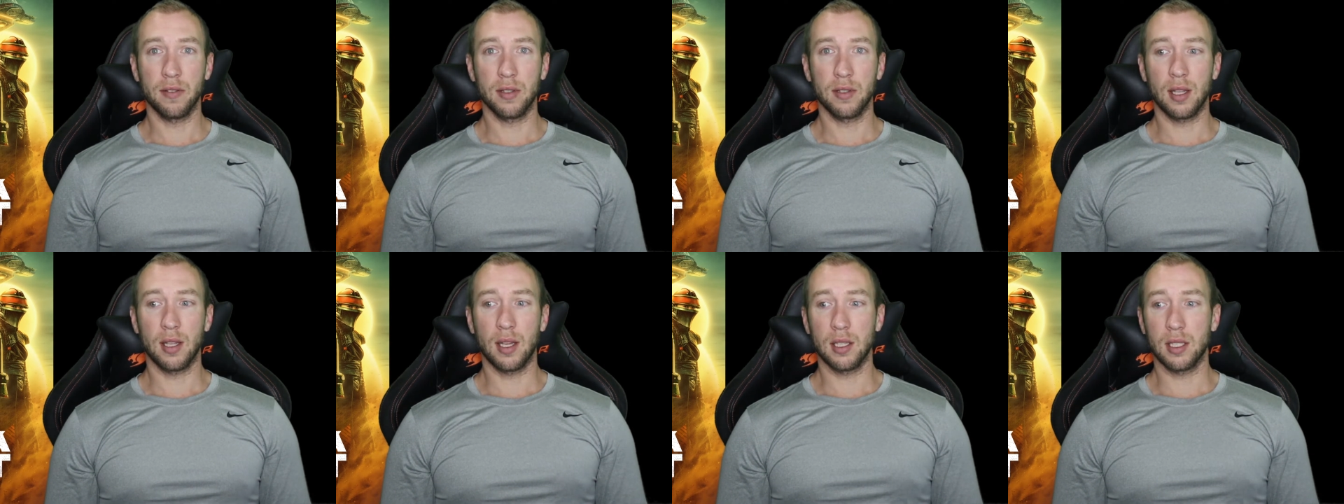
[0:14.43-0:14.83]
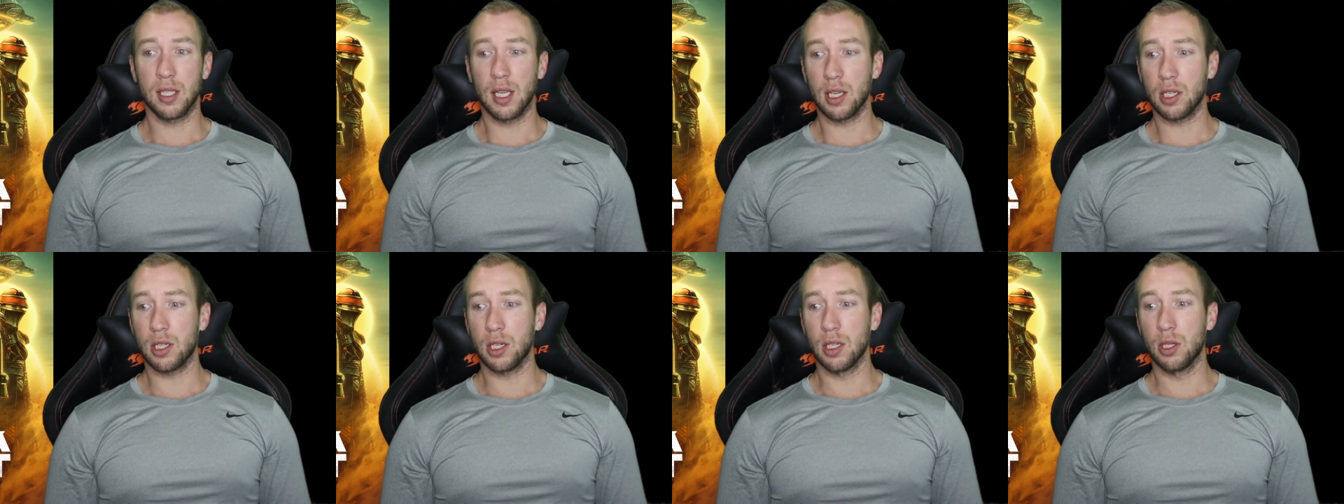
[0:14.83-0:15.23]
that's
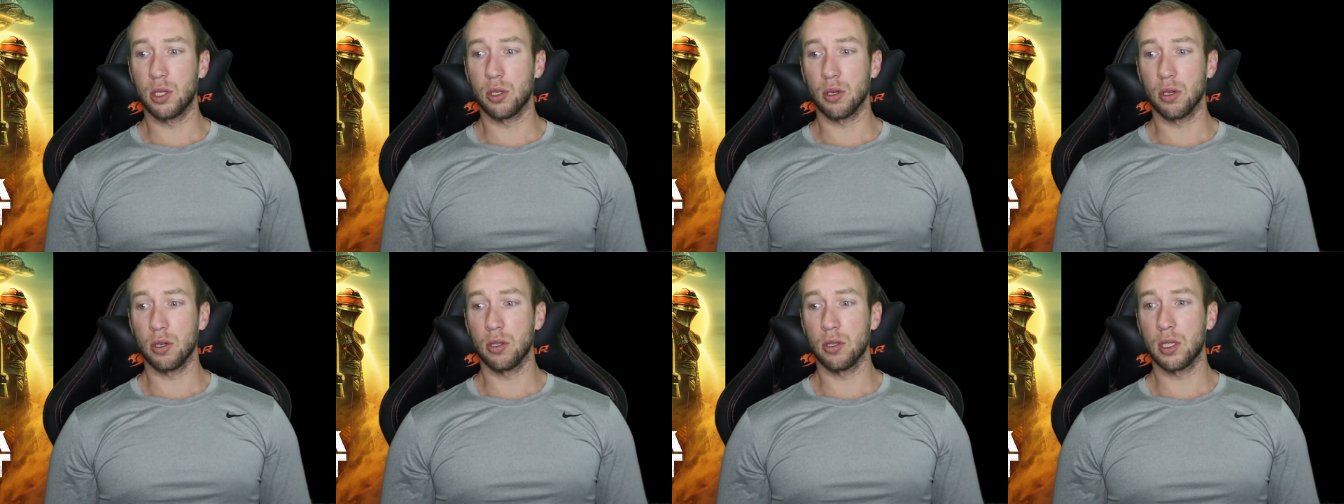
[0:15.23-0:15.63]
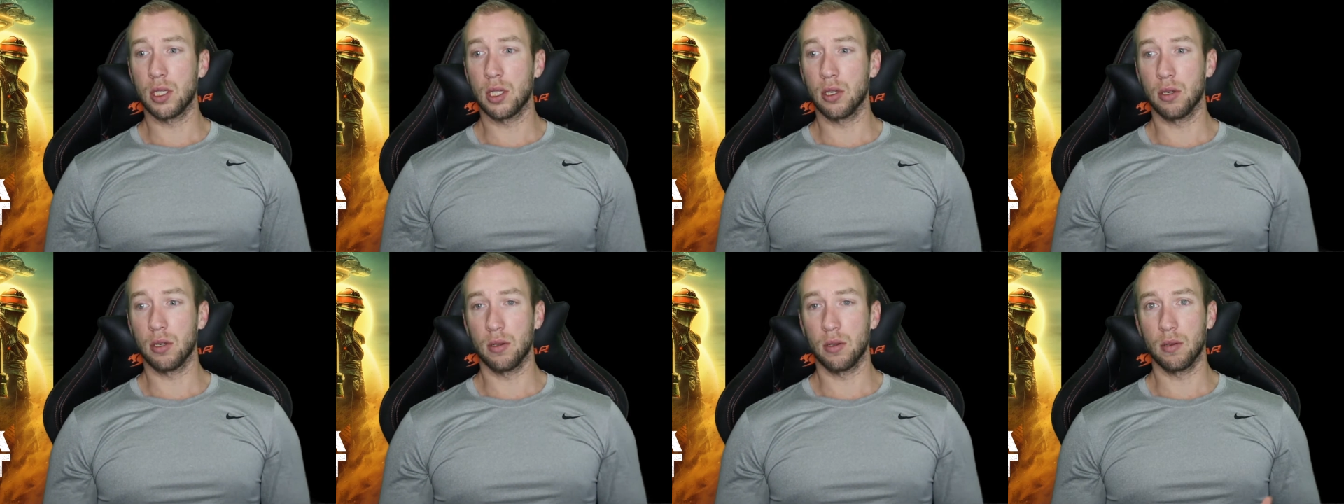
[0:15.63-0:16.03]
actually true.
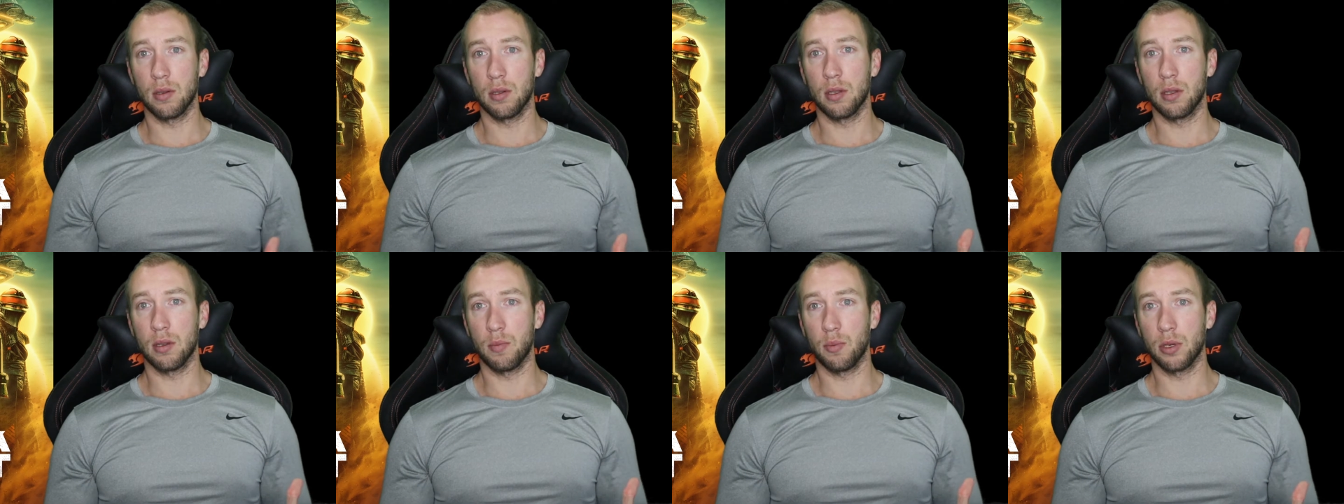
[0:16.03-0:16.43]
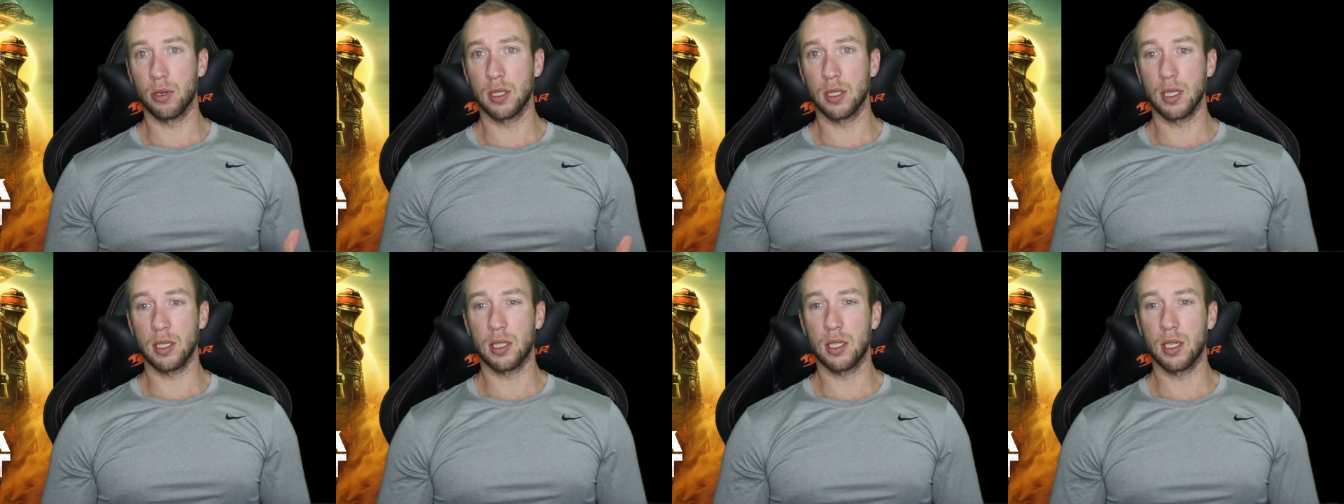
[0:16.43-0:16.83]
So you're
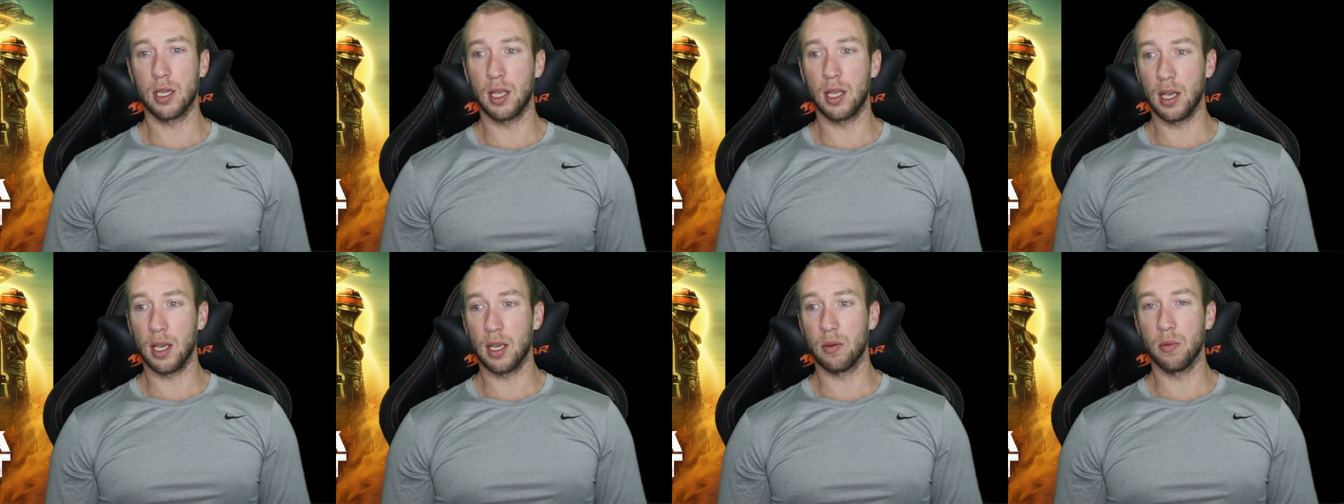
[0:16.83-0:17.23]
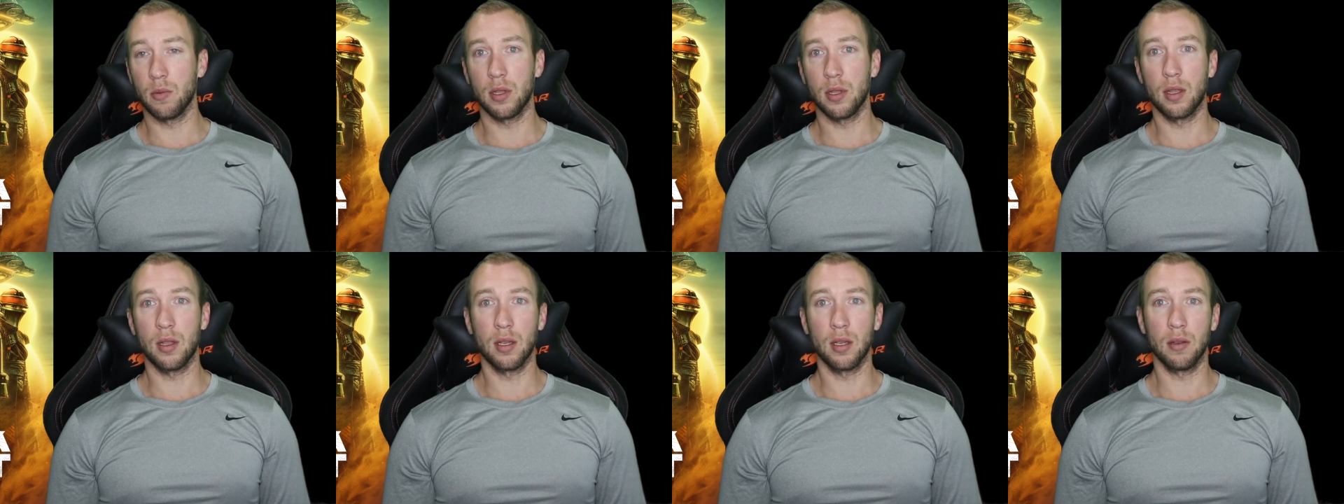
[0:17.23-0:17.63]
presented again
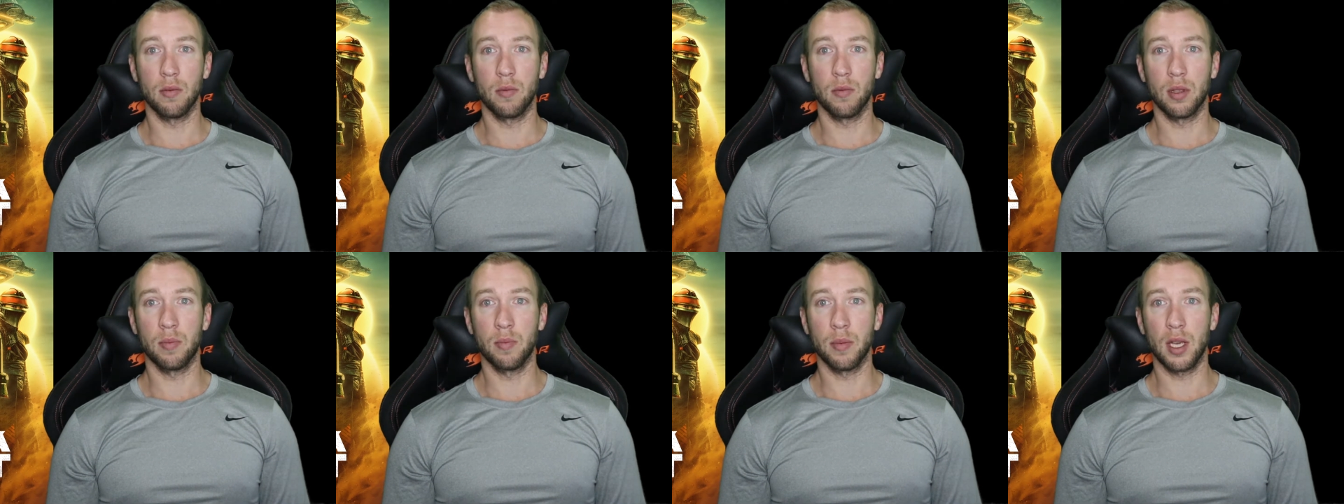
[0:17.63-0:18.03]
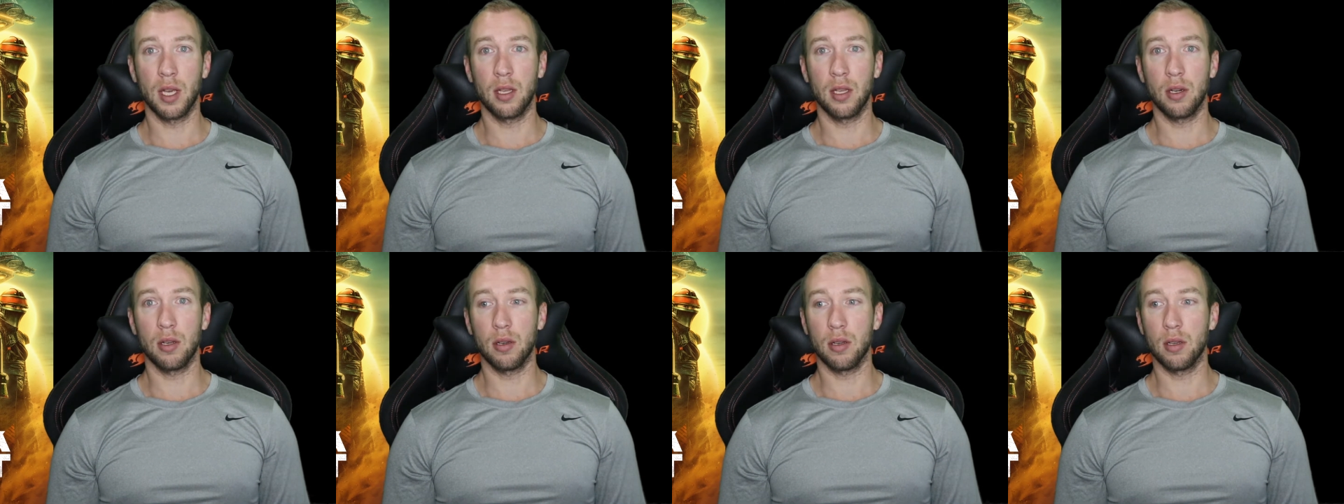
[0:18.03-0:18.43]
with
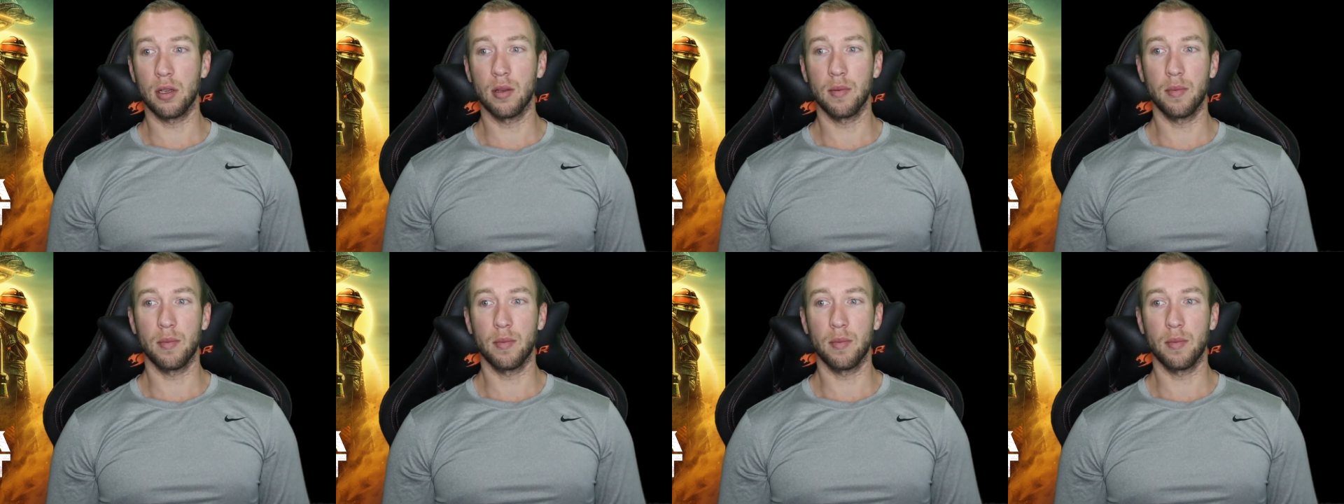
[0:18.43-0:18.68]
Mando.